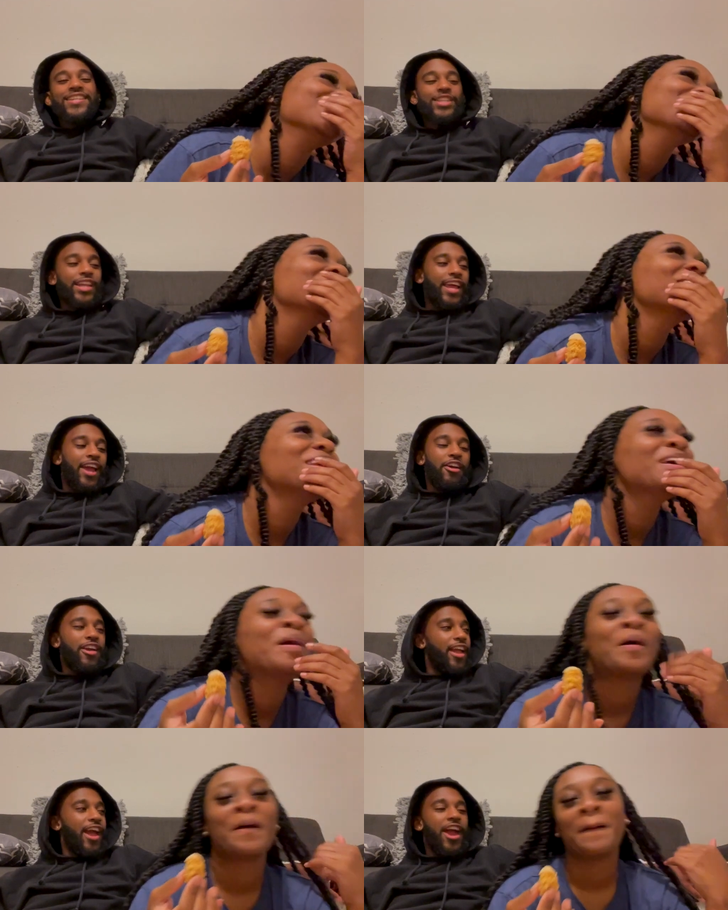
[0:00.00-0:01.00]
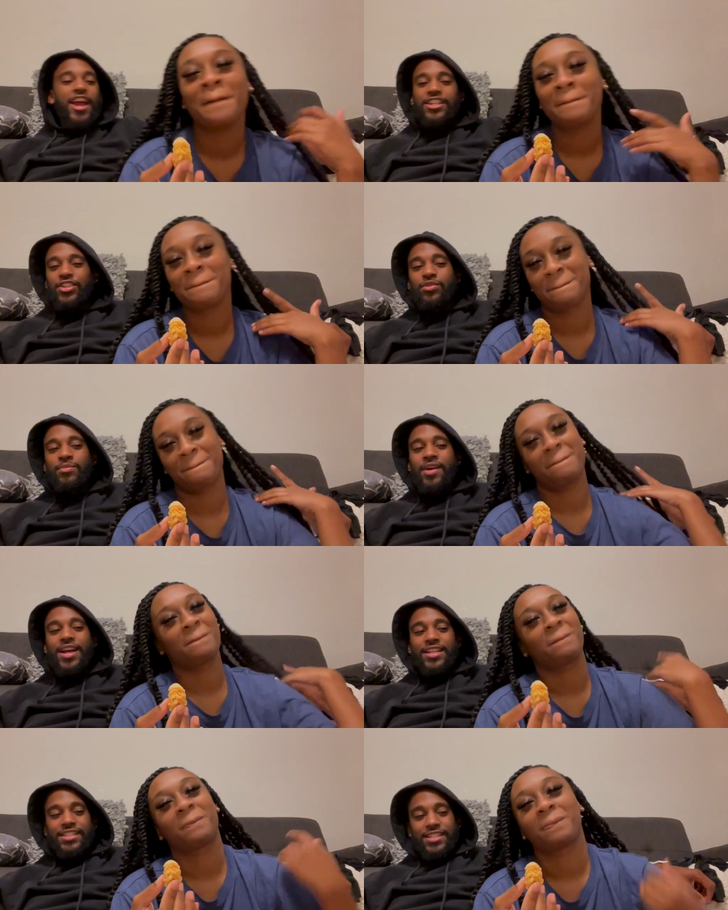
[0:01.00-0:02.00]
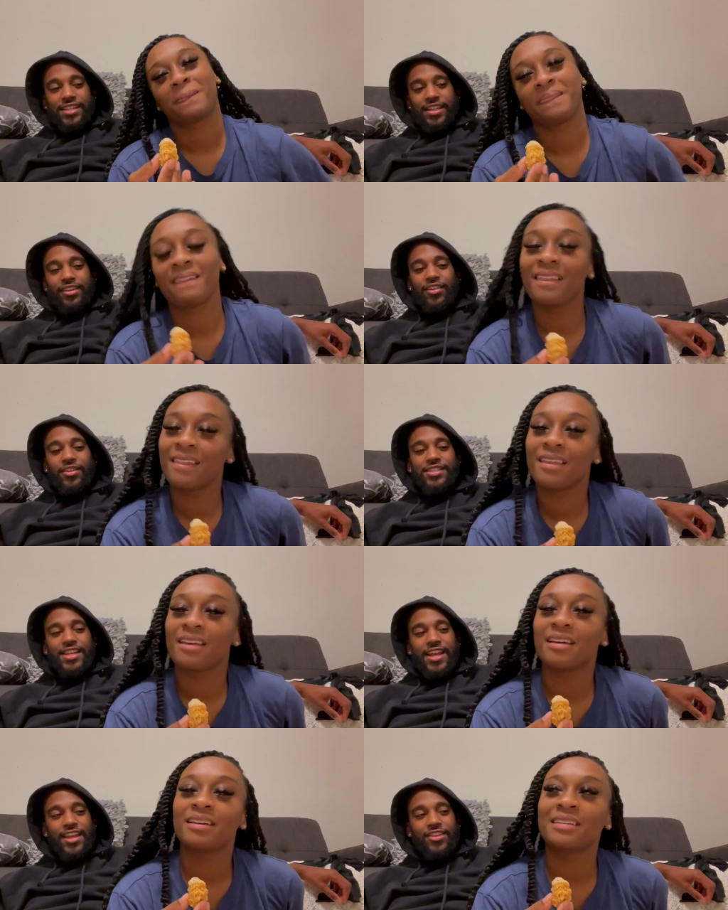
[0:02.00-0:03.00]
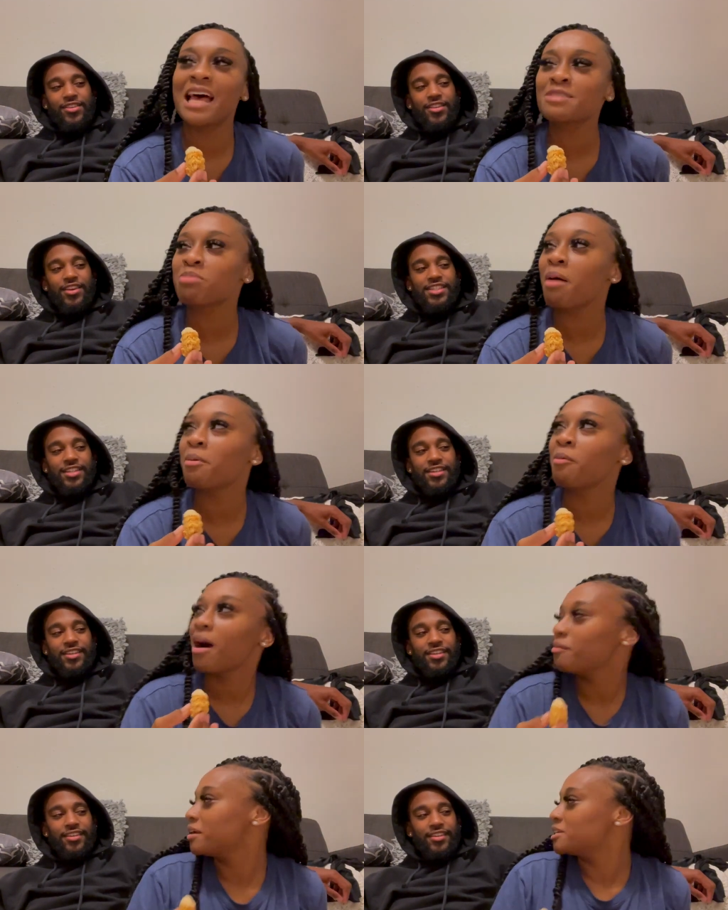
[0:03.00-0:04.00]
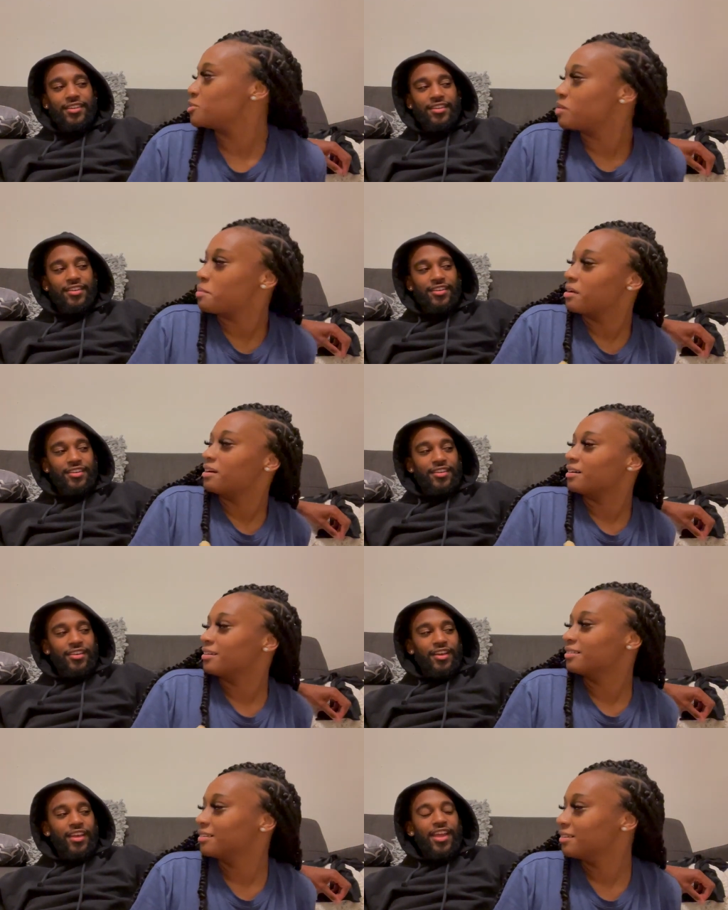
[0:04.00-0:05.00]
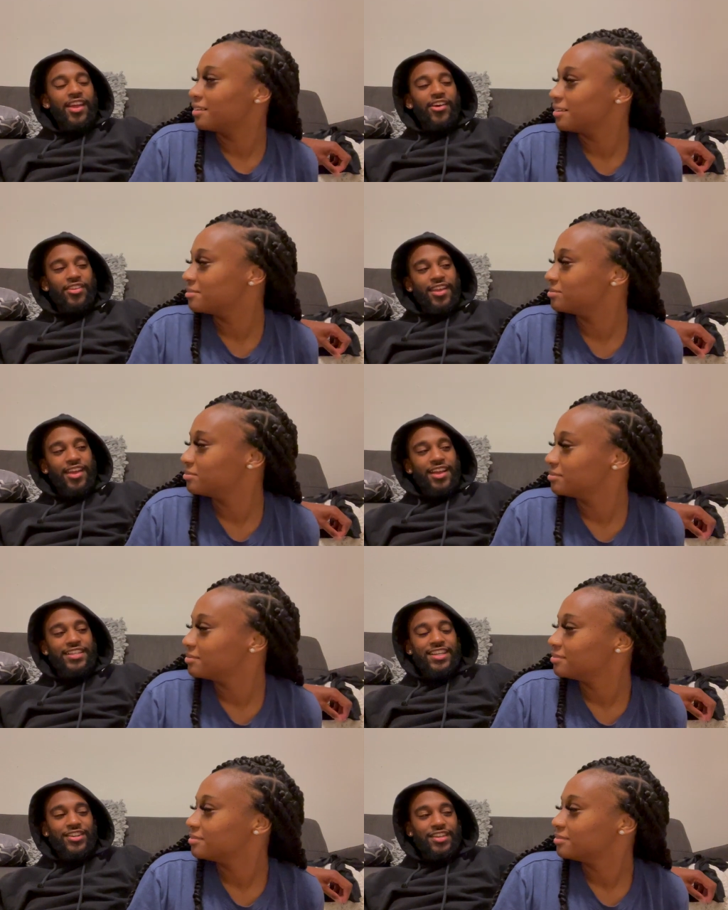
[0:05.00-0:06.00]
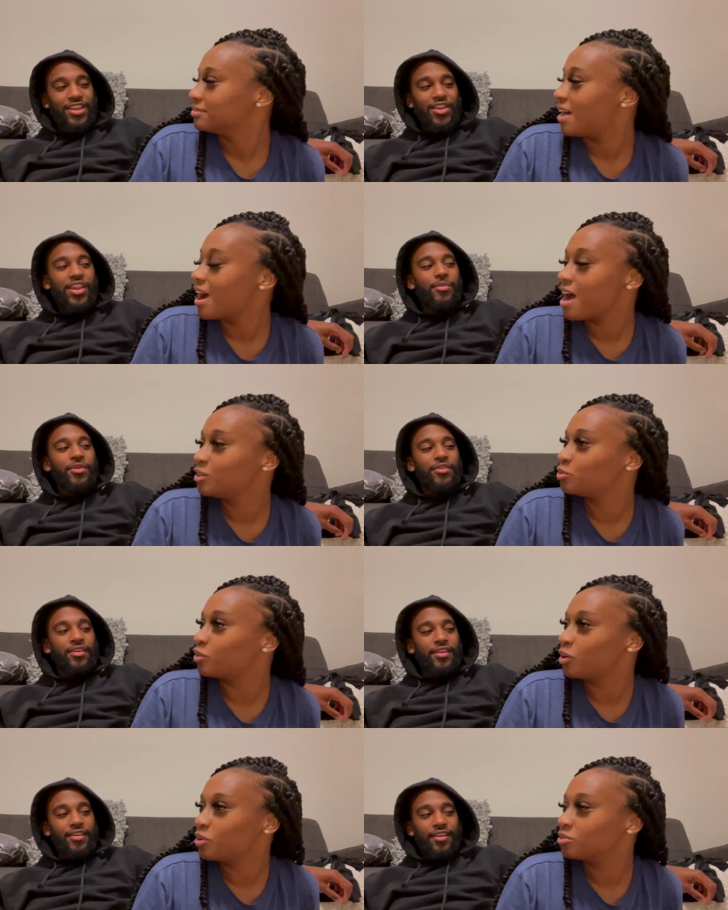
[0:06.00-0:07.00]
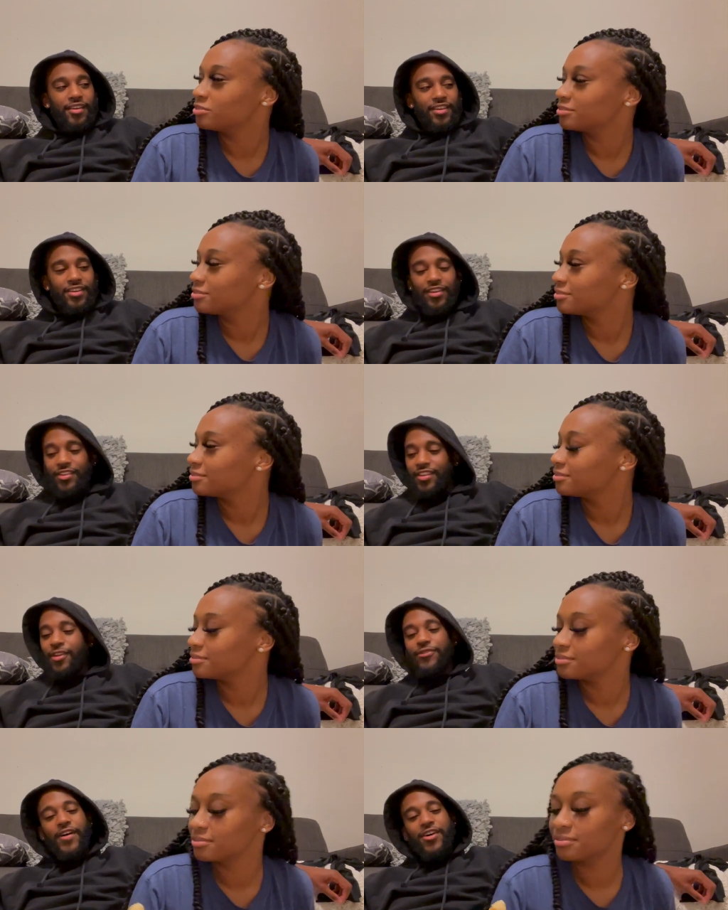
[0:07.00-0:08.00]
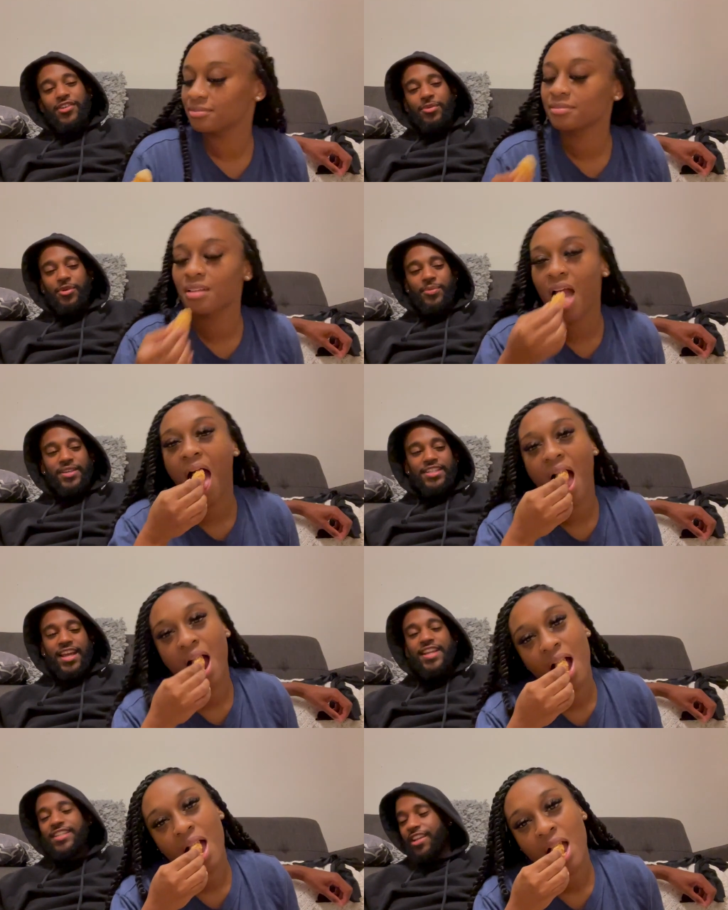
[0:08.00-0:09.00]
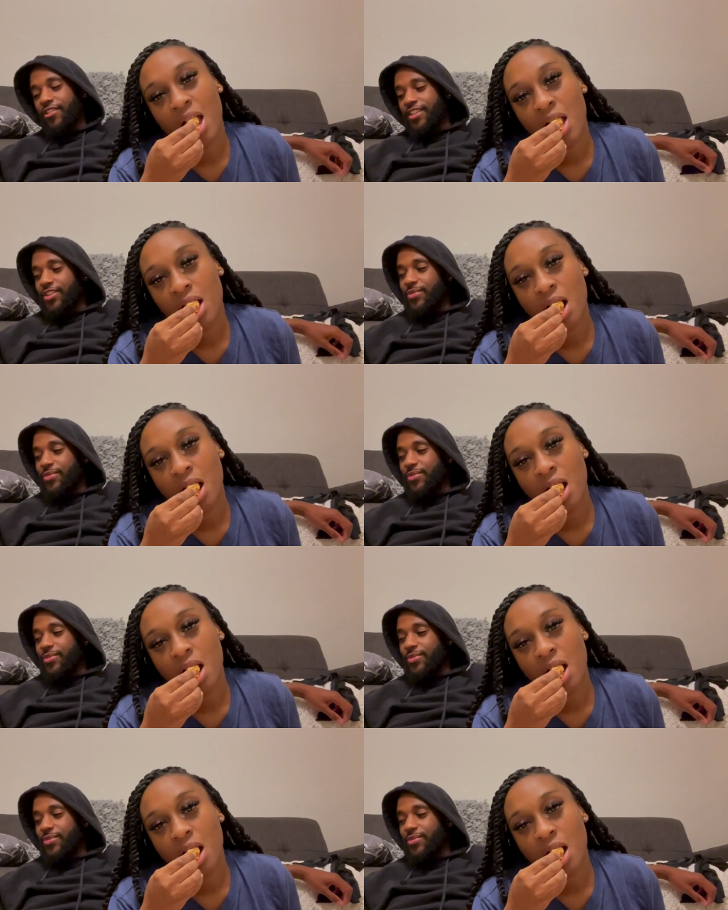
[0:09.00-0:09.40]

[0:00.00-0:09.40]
Speaker 1: so like every every two months, you know what I'm saying? That's yes. probably
Speaker 2: why we hit you up, huh?
Speaker 1: Hell yeah, cause your your I number, phone. Your, your phone number be changing every two